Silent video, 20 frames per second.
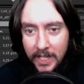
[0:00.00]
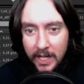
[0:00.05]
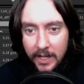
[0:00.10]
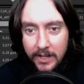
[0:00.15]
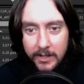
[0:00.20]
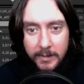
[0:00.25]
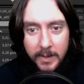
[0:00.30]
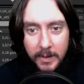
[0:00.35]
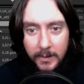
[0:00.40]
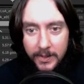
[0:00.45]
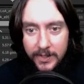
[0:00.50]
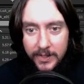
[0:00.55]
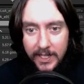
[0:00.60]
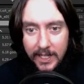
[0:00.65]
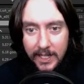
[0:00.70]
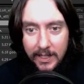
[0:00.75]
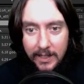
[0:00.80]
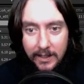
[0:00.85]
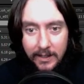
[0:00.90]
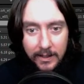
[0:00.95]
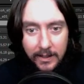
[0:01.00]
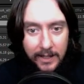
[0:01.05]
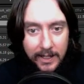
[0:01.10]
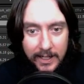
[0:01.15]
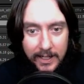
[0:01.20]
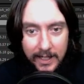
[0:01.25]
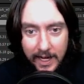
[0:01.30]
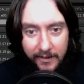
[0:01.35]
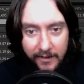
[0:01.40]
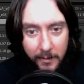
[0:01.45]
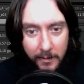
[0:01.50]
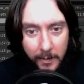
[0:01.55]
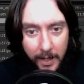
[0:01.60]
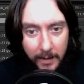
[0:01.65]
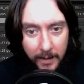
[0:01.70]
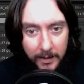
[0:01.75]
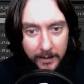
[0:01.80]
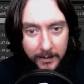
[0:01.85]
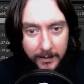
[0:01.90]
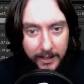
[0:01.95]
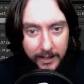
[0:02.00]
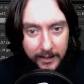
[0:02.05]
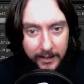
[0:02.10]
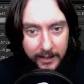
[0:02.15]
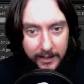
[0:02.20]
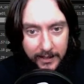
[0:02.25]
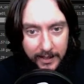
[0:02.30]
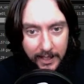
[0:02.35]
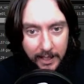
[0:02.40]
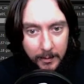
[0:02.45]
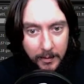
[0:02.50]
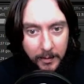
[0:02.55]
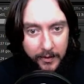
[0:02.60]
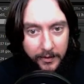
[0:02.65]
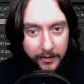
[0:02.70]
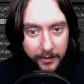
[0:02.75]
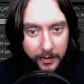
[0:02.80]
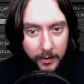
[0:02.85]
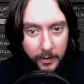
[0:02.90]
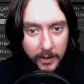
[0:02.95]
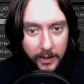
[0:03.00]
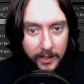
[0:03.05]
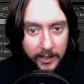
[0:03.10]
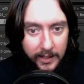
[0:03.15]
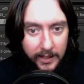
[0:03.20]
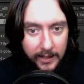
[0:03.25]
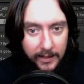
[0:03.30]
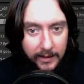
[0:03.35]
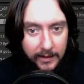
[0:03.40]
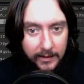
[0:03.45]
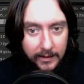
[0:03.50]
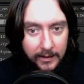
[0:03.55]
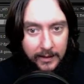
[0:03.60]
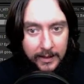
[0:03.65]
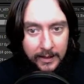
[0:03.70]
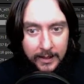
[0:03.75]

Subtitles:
Other people say, I didn't have a problem, I just came over for work and